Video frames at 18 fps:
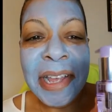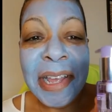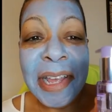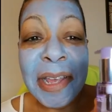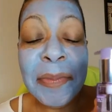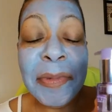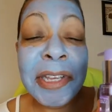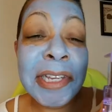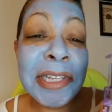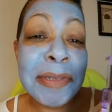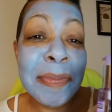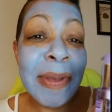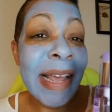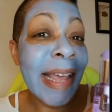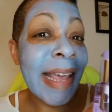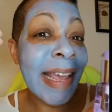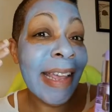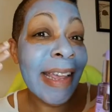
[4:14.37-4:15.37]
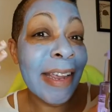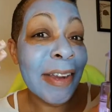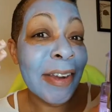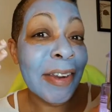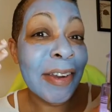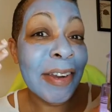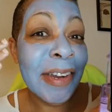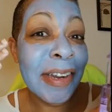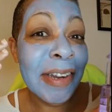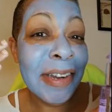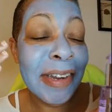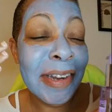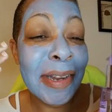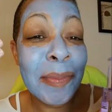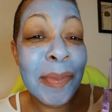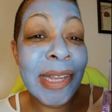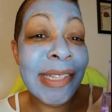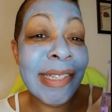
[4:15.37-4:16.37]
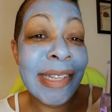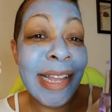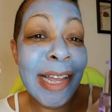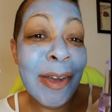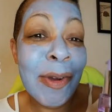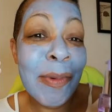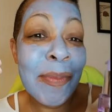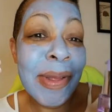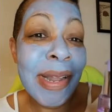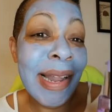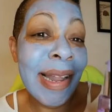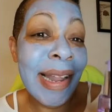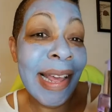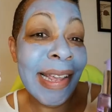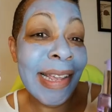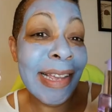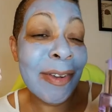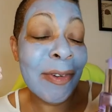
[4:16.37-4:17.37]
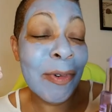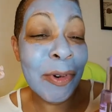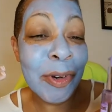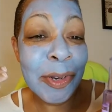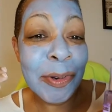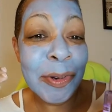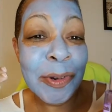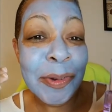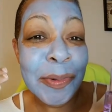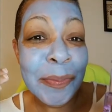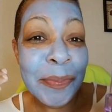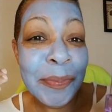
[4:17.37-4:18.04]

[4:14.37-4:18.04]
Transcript: and because my hair and my scalp like oil,